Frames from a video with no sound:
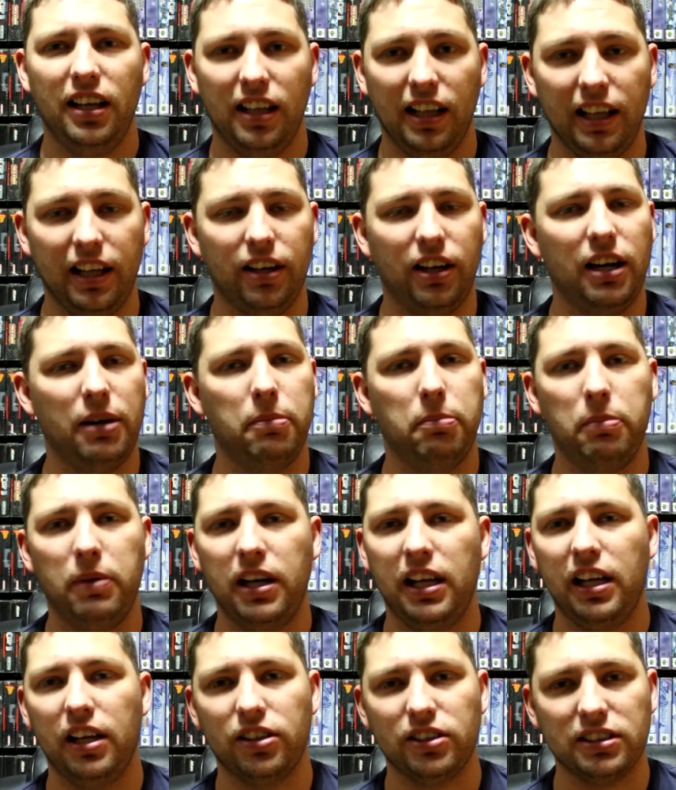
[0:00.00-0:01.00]
Later,
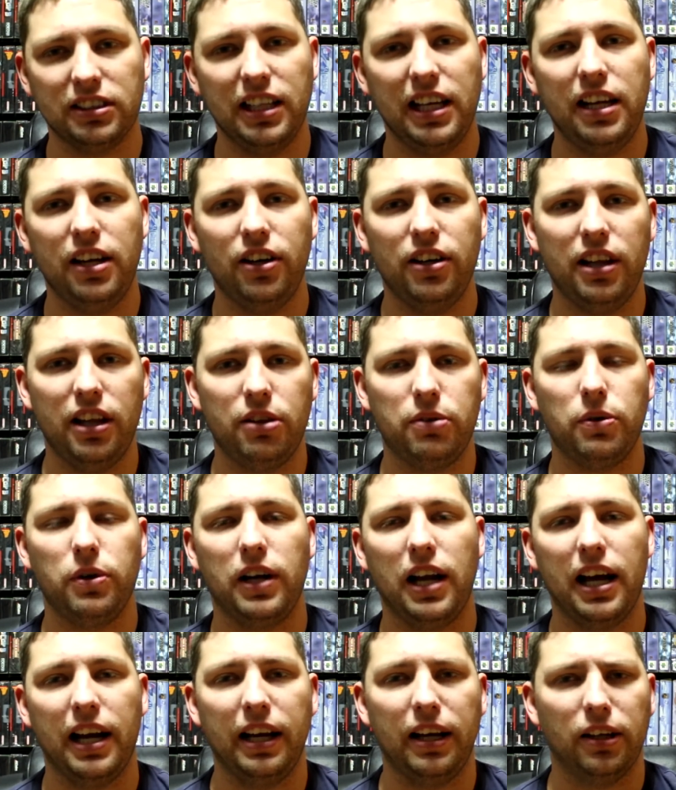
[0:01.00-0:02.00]
many years later, they threw
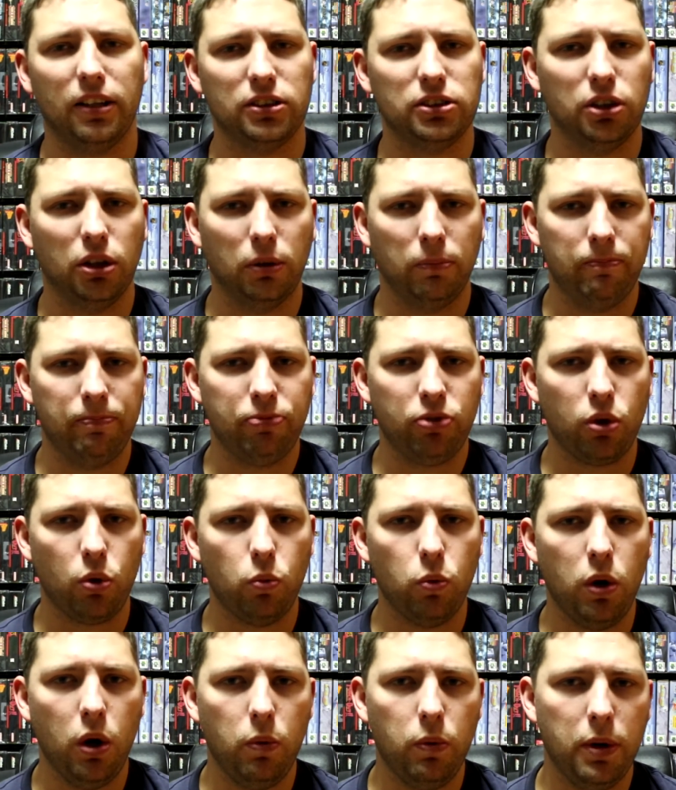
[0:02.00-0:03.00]
it on here. So
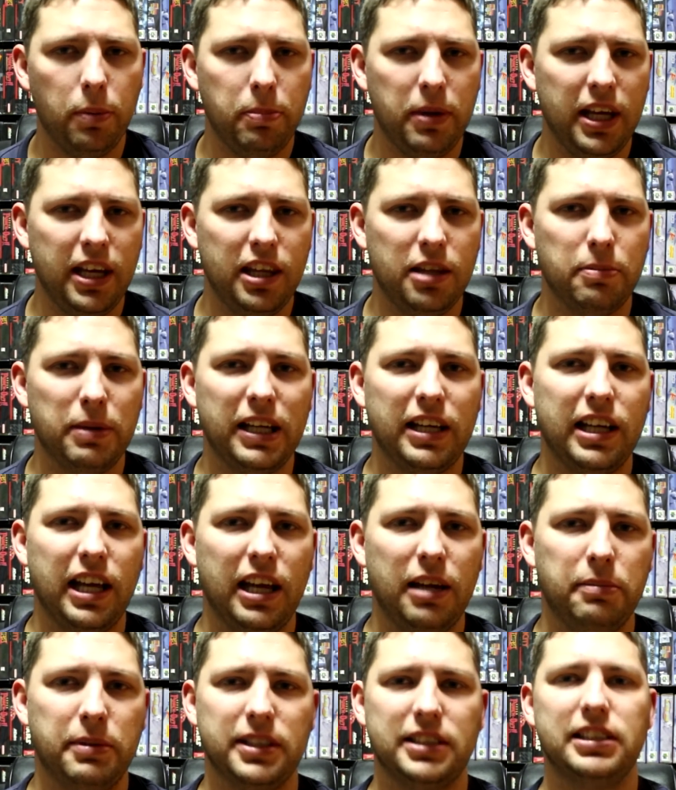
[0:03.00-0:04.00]
what will be the big
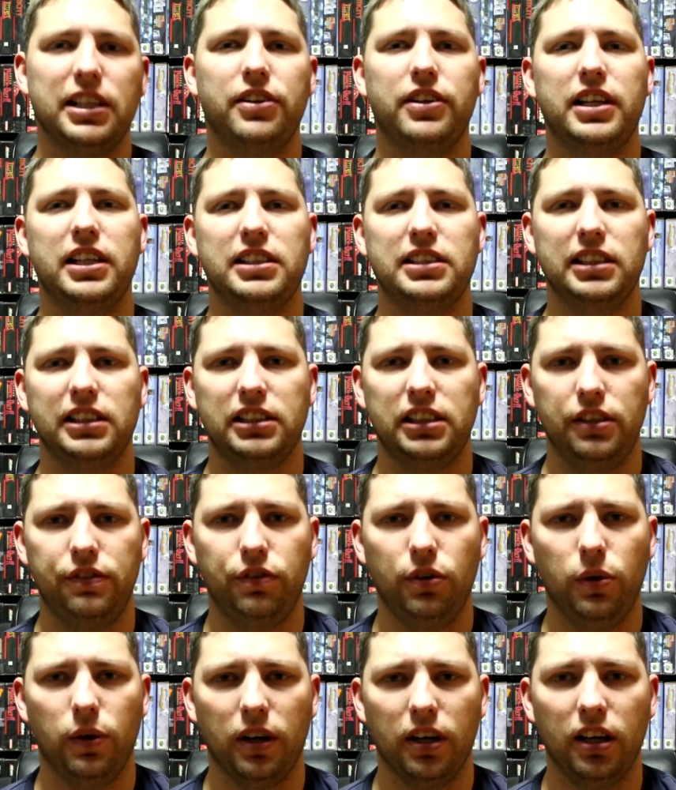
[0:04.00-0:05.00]
game to sell the
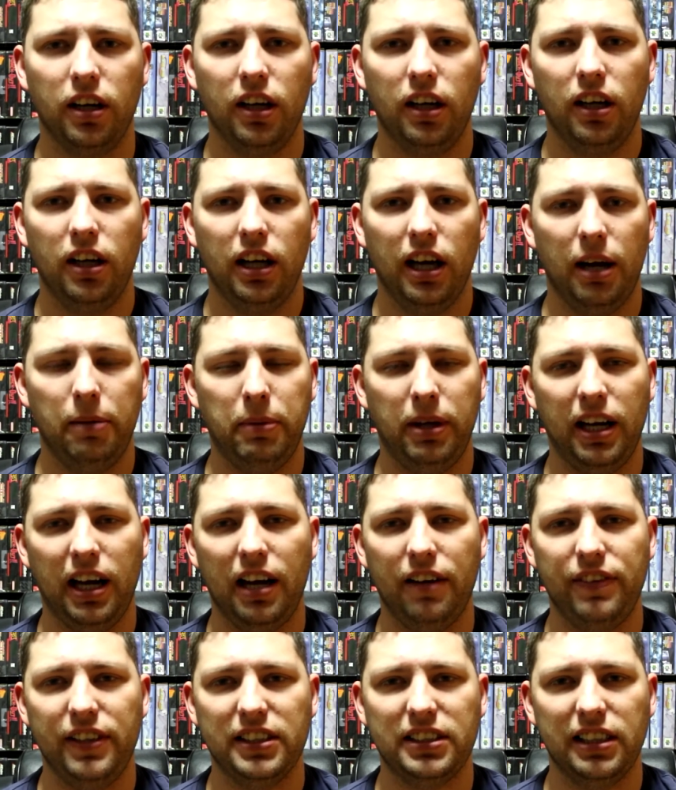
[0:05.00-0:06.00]
N64? I mean,
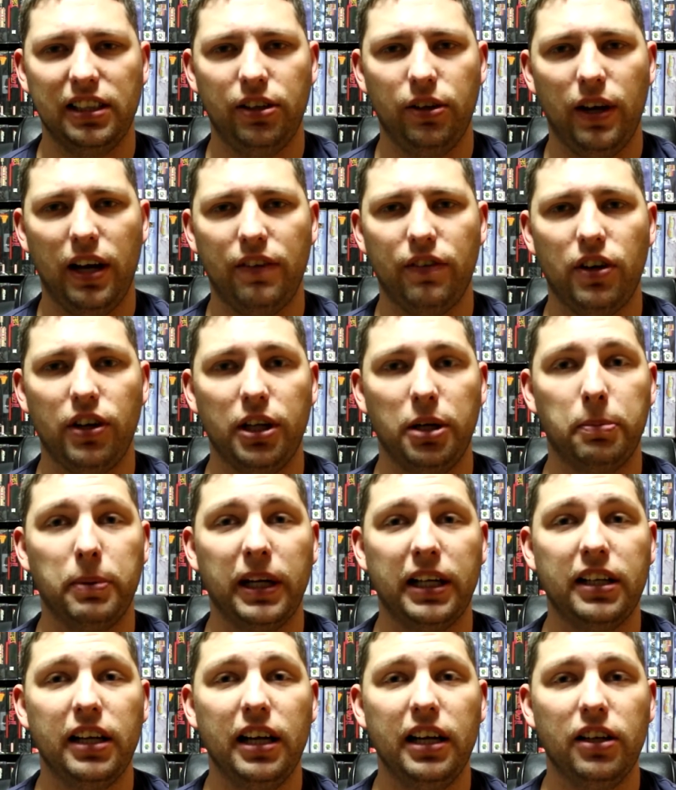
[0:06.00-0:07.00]
obviously you have all your
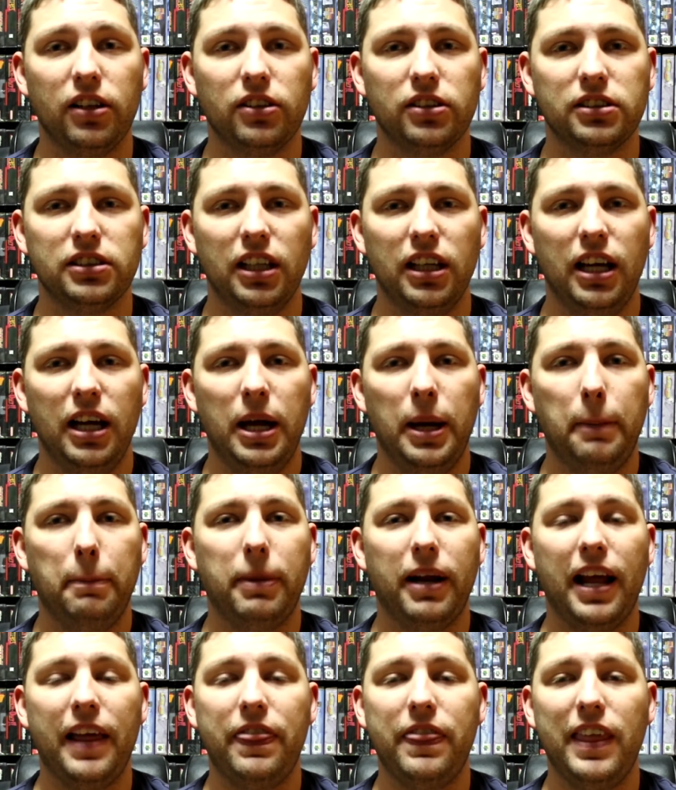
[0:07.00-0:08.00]
big titles,
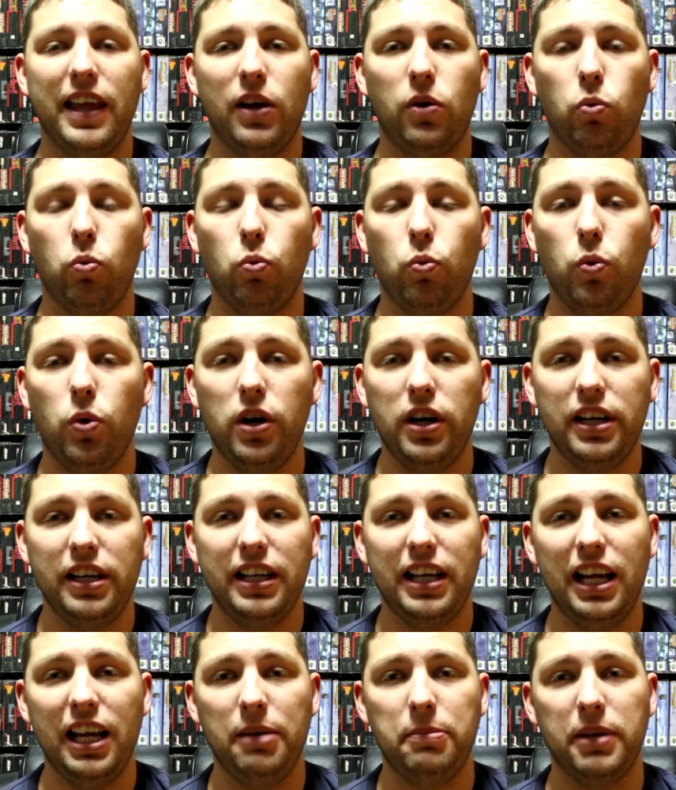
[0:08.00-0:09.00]
but I think one
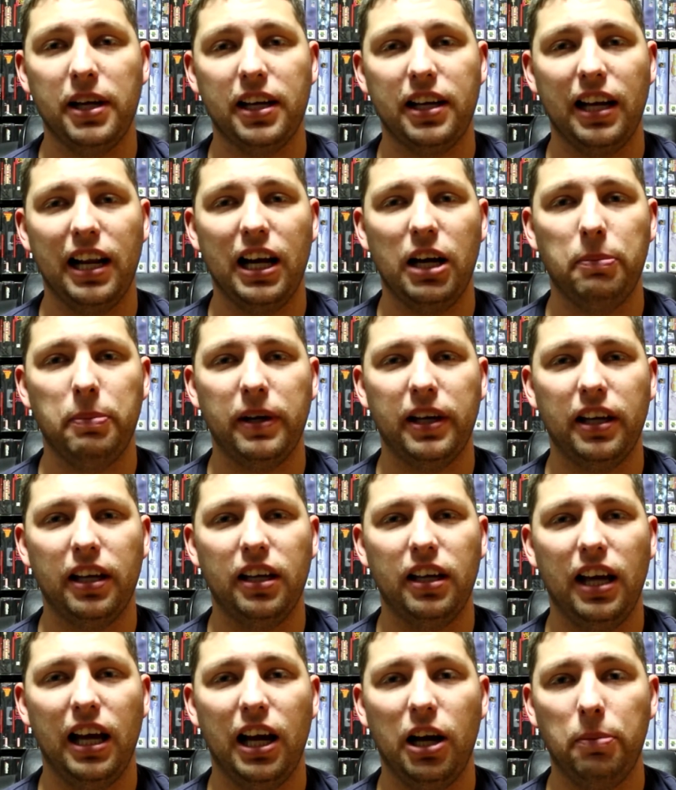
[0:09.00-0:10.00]
game that could help
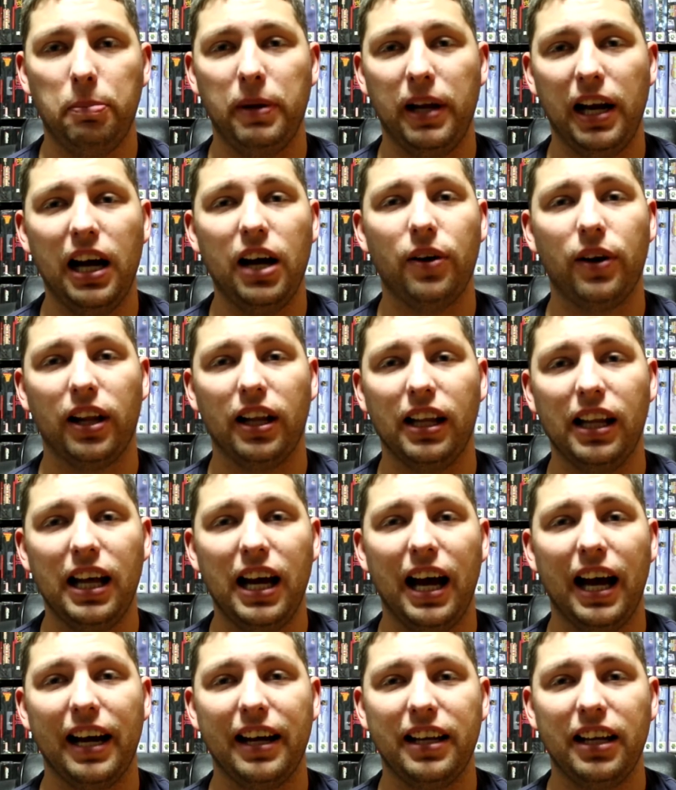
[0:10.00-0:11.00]
help it out a
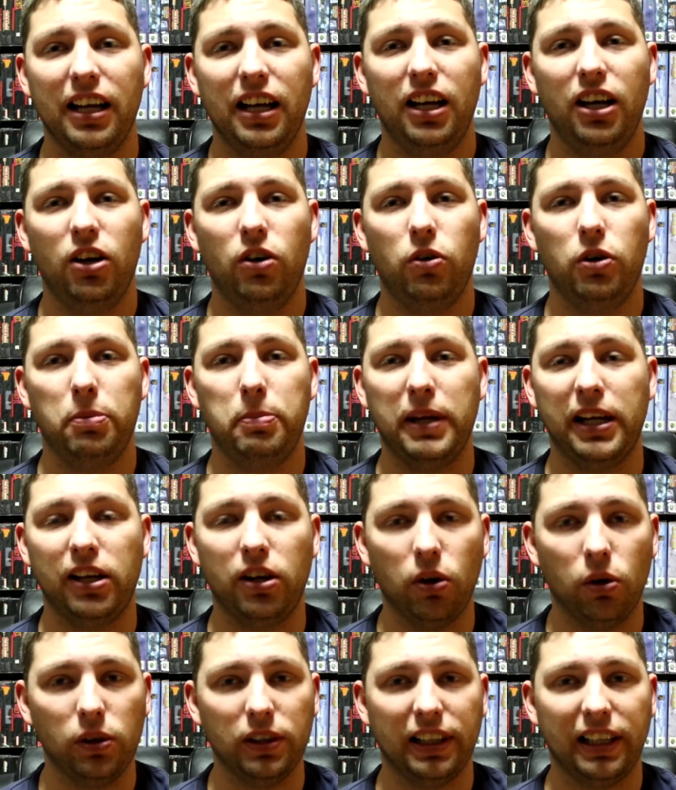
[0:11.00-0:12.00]
lot would be
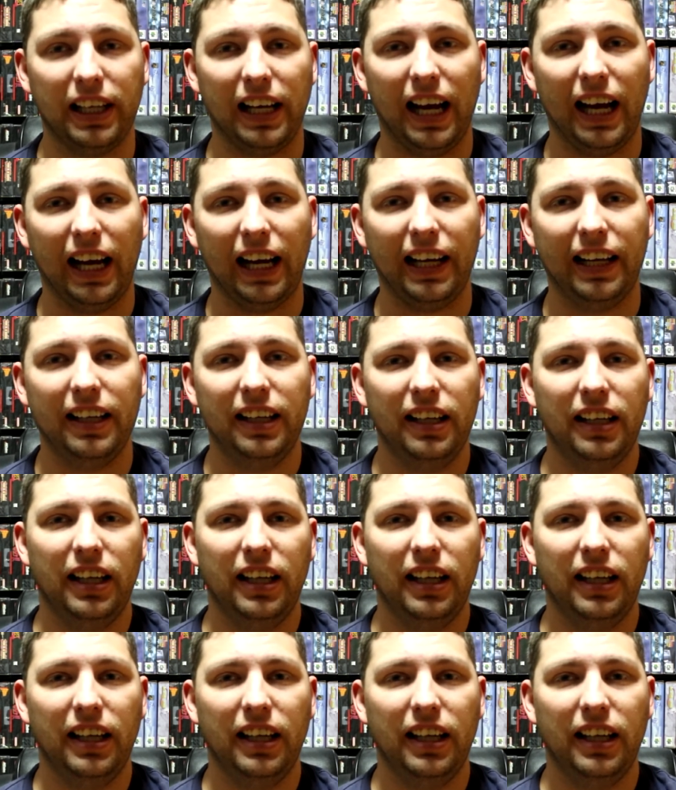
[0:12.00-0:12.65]
Goldeneye,